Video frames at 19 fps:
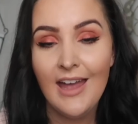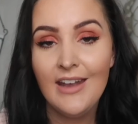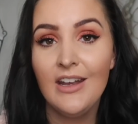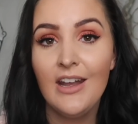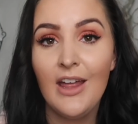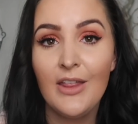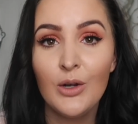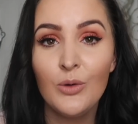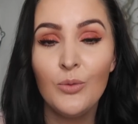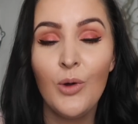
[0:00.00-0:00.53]
And
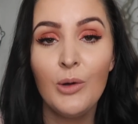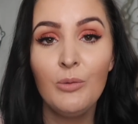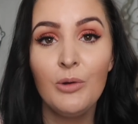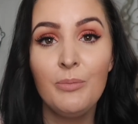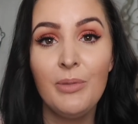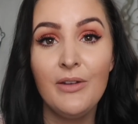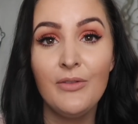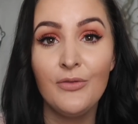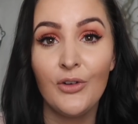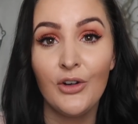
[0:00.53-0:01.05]
another one
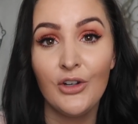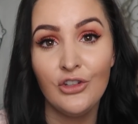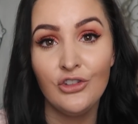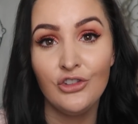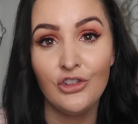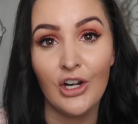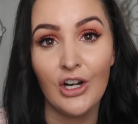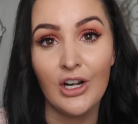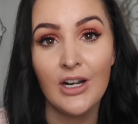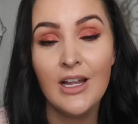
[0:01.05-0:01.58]
would be
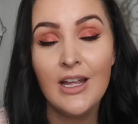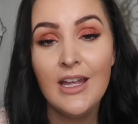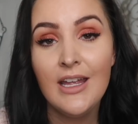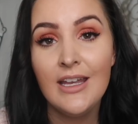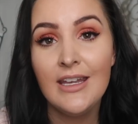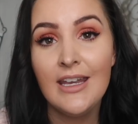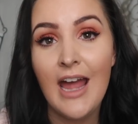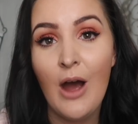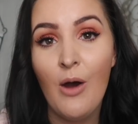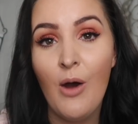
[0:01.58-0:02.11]
furniture.
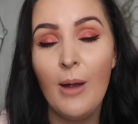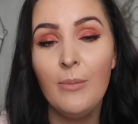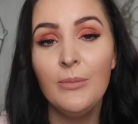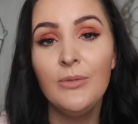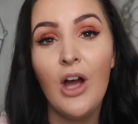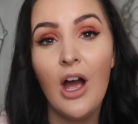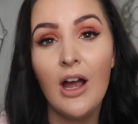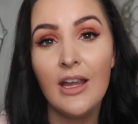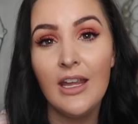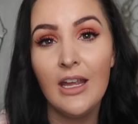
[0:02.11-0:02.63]
Now I'm
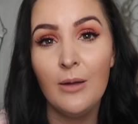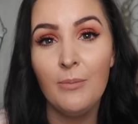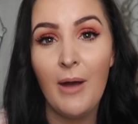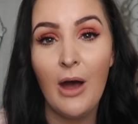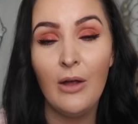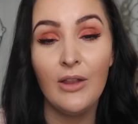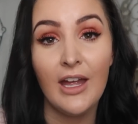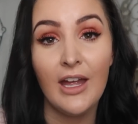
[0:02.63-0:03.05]
talking about